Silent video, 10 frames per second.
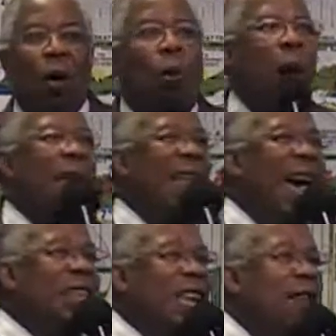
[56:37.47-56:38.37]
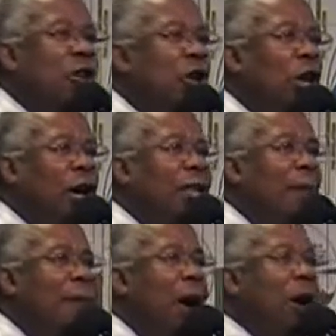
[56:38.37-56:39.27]
When last have you looked in
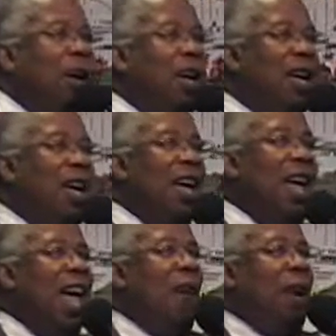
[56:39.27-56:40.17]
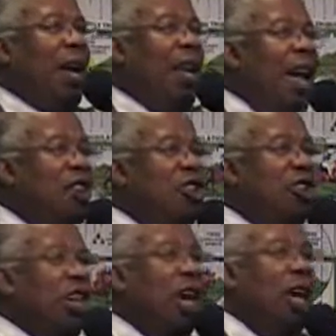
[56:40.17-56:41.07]
the mirror and recognized
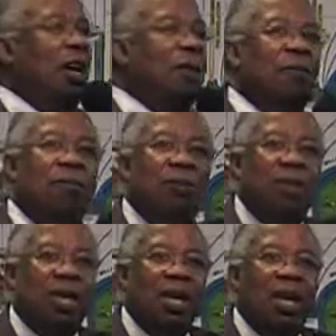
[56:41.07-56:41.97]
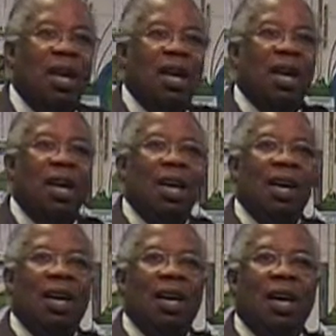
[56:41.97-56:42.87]
you're a king? Amen.
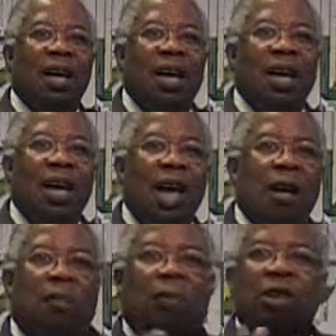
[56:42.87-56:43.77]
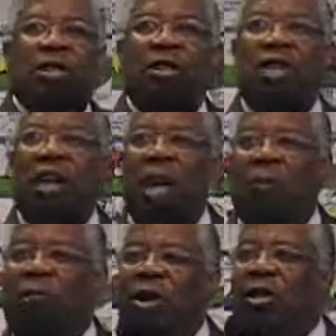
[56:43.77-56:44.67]
And a prince unto
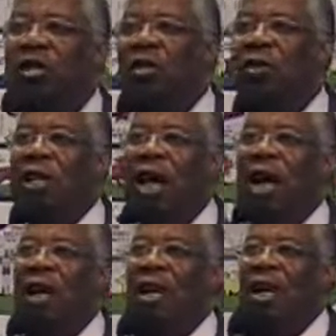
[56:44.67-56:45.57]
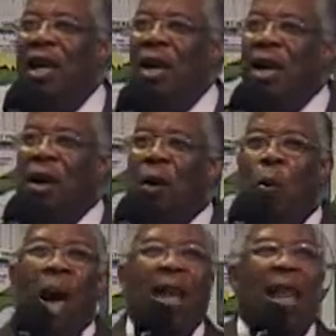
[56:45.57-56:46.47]
God, a princess unto God.
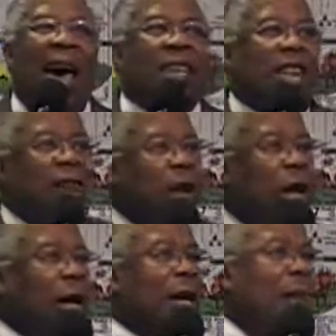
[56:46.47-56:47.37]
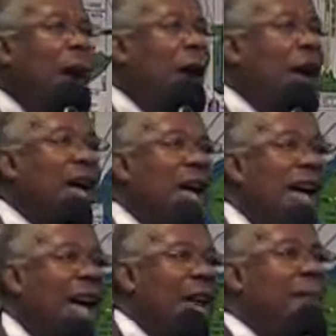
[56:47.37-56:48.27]
When last have you looked in the
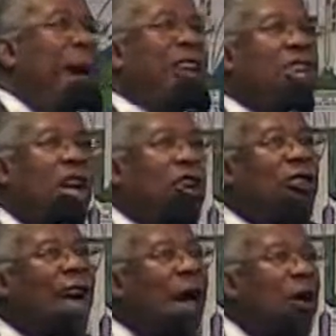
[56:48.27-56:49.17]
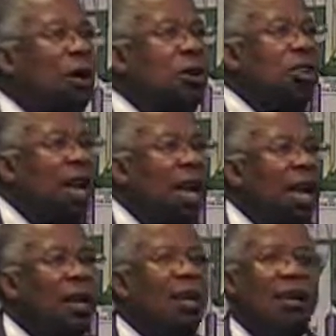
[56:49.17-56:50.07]
mirror and imagined a crown on your
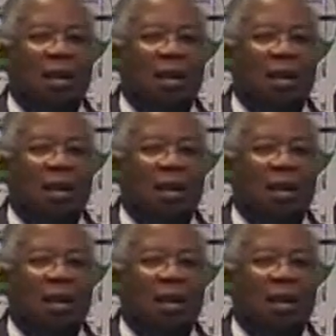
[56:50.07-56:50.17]
head?